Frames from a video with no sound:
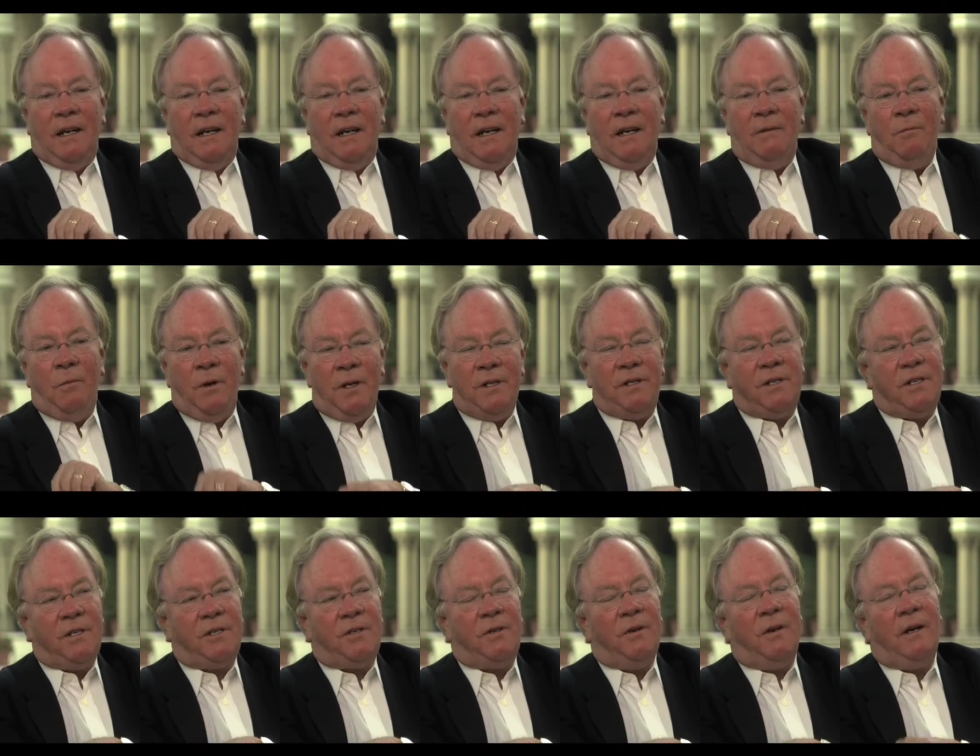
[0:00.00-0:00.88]
And once
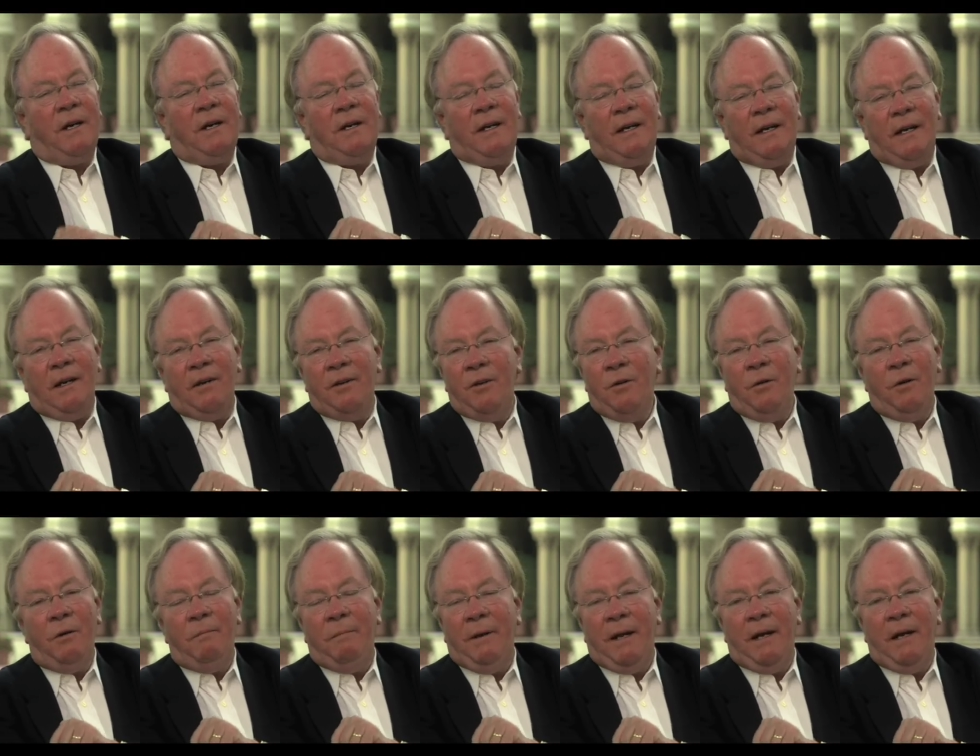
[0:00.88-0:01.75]
it started down, no
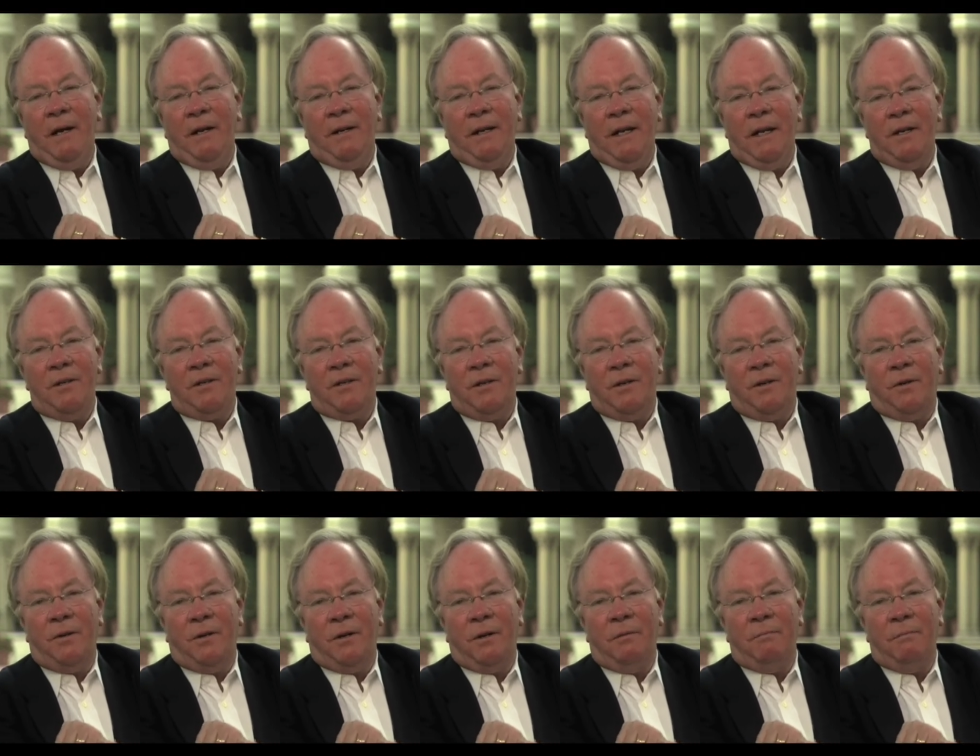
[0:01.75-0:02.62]
one paid any attention
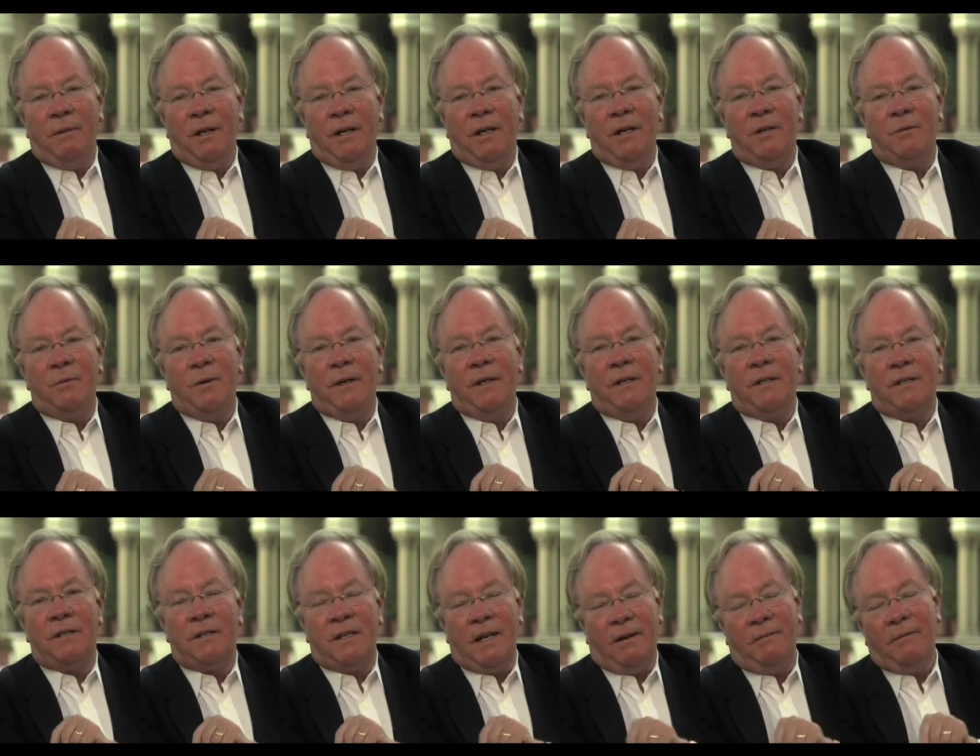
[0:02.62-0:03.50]
to it because we
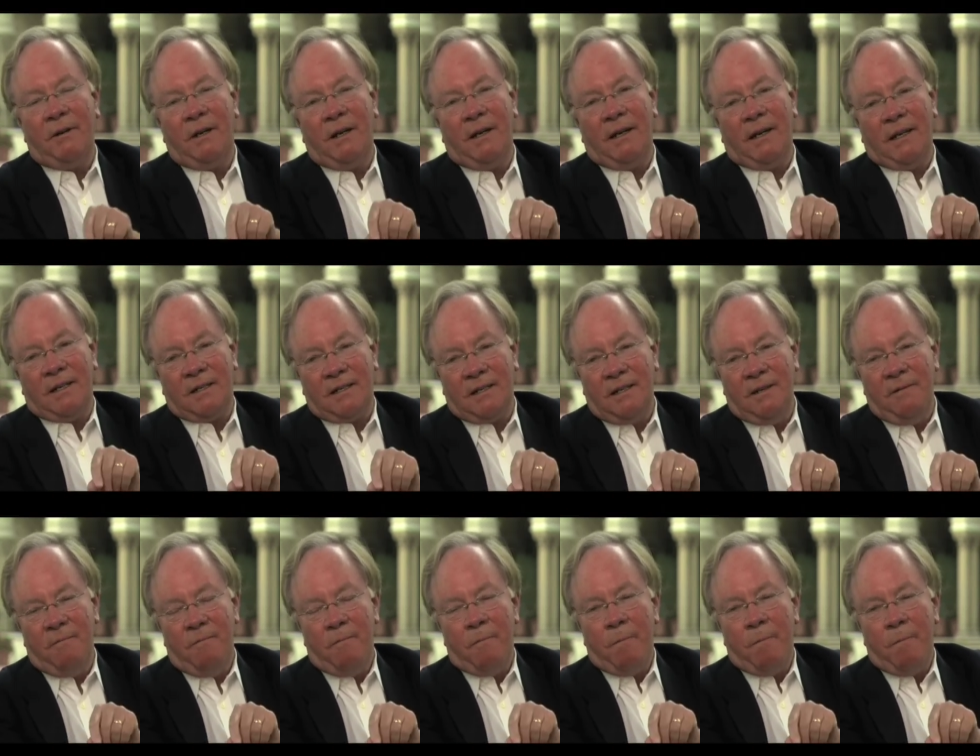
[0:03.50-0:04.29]
discovered Alaska.